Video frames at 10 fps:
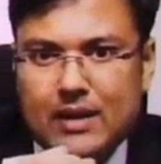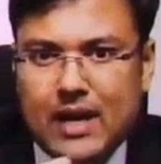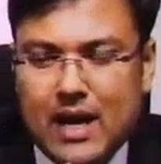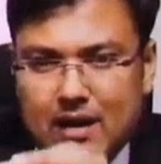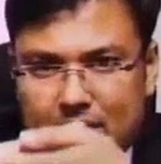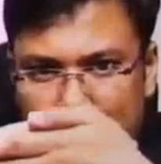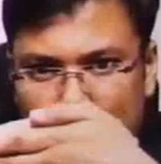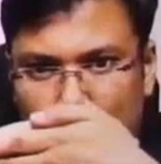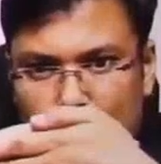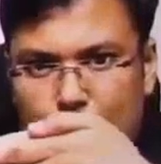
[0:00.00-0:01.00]
and it is
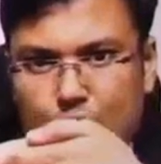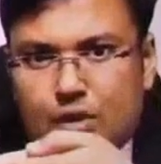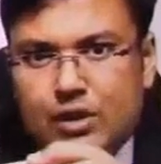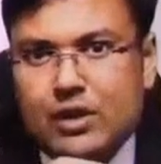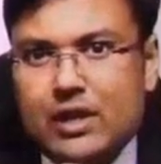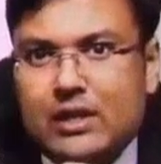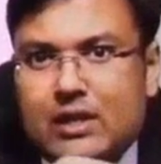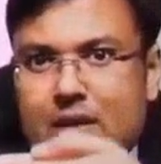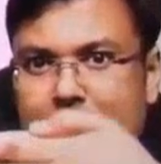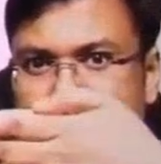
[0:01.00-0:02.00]
going to push this
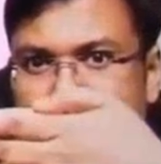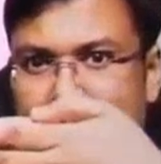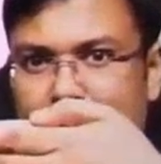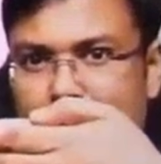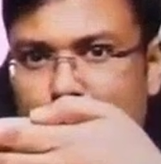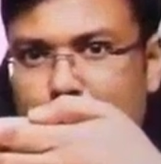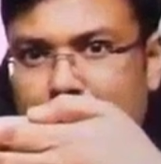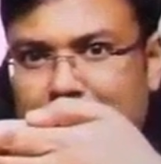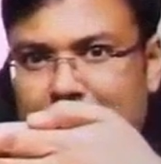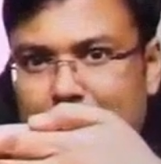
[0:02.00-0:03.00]
stomach
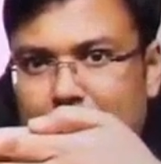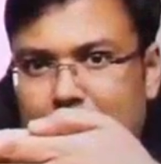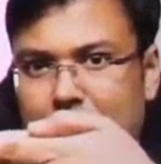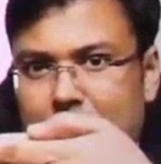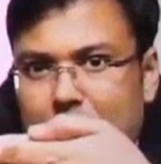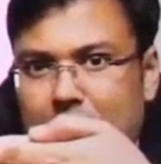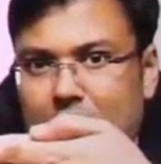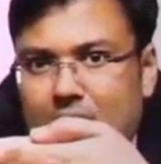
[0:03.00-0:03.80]
towards abdominal wall.